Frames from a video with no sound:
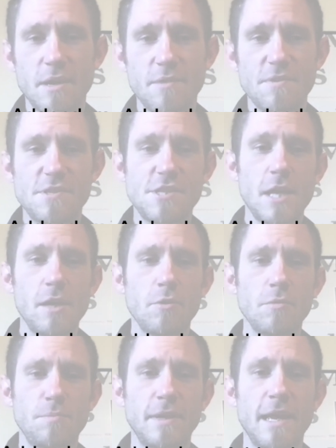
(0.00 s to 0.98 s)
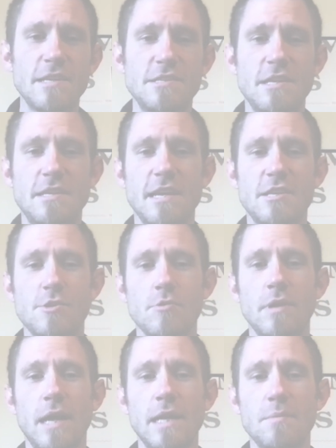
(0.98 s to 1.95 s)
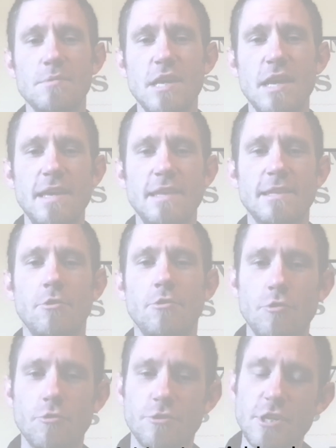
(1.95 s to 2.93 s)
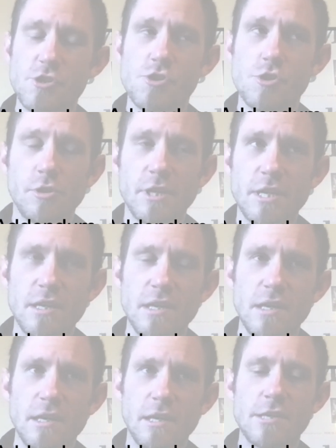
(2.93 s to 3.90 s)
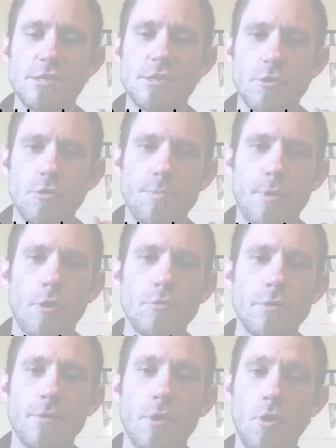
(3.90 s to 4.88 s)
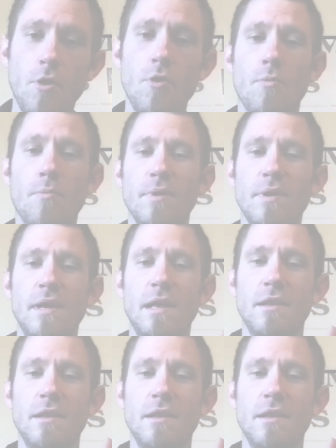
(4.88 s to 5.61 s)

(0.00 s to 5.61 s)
If a seller plans to take certain items that are traditionally considered part of the home,